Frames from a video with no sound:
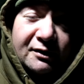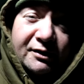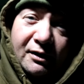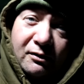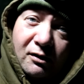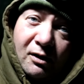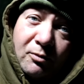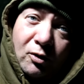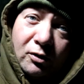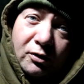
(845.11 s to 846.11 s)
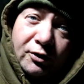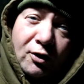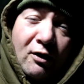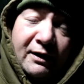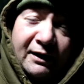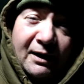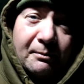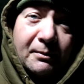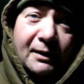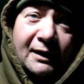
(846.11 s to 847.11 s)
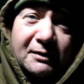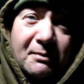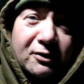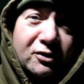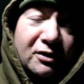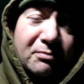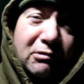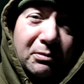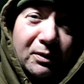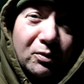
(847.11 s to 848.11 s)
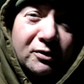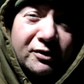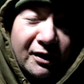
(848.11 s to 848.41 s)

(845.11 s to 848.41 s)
so I'm not tightening up as much as I probably would,